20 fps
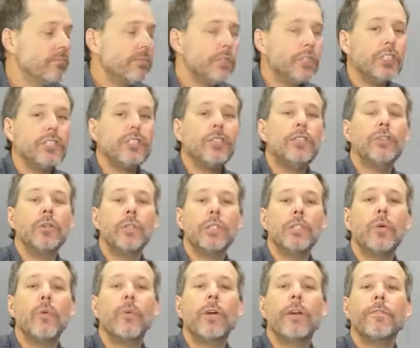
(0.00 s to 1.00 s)
Just do it
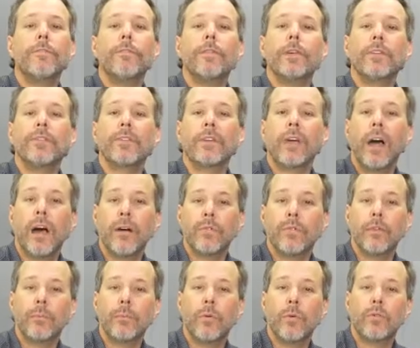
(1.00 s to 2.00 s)
to where it feels
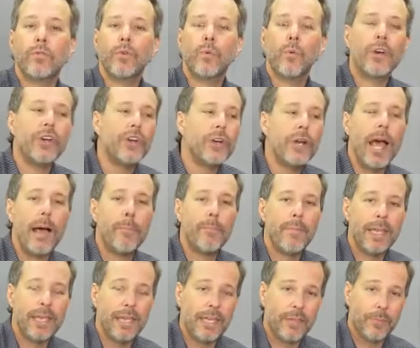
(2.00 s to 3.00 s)
comfortable, to where you're not
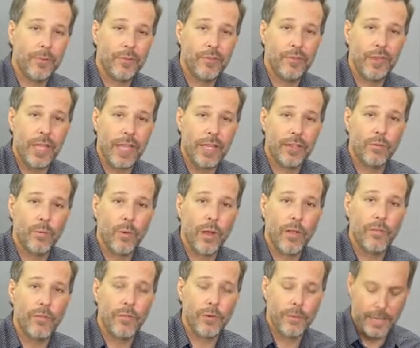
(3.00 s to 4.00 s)
making mistakes
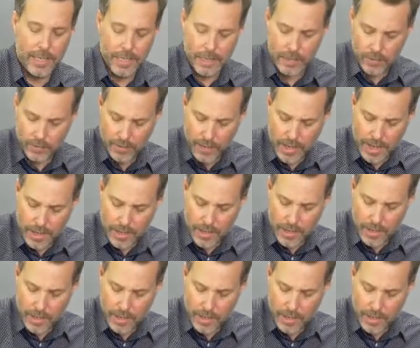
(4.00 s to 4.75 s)
while doing it, okay?